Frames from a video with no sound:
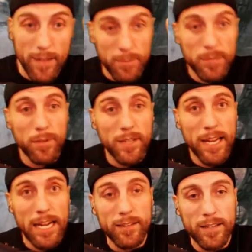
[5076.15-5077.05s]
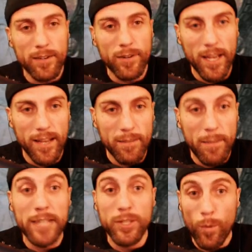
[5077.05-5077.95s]
I'm just putting that out there, okay? The
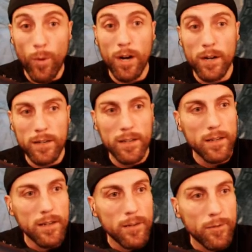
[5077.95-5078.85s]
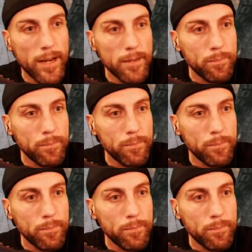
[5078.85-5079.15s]
magic wand, right?